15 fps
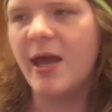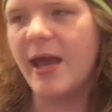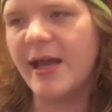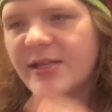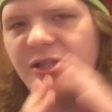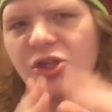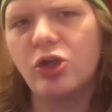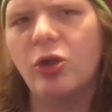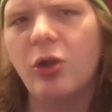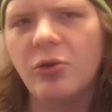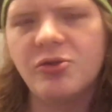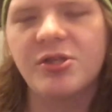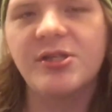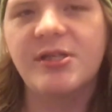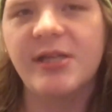It's the
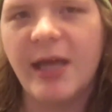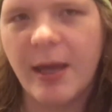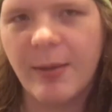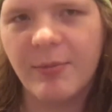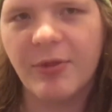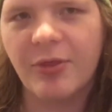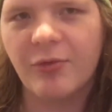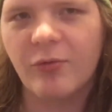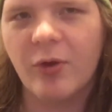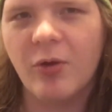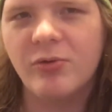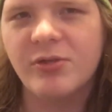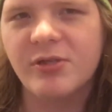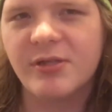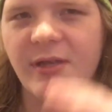closest to Game of
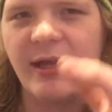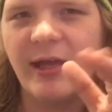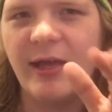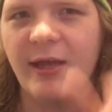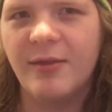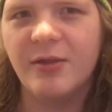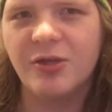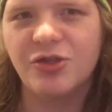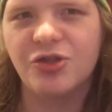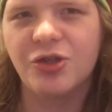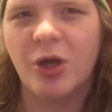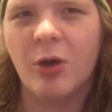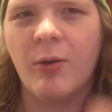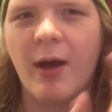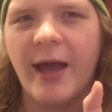Thrones in the
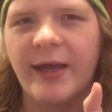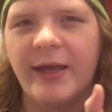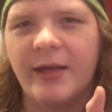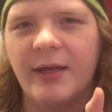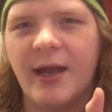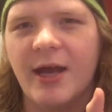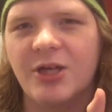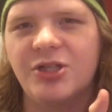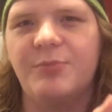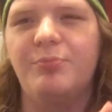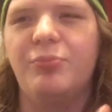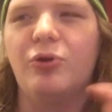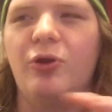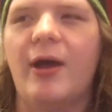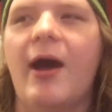show I can actually
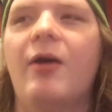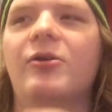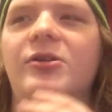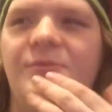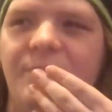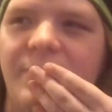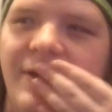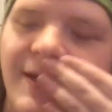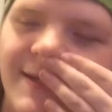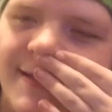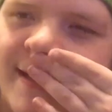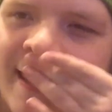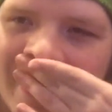pull out, is because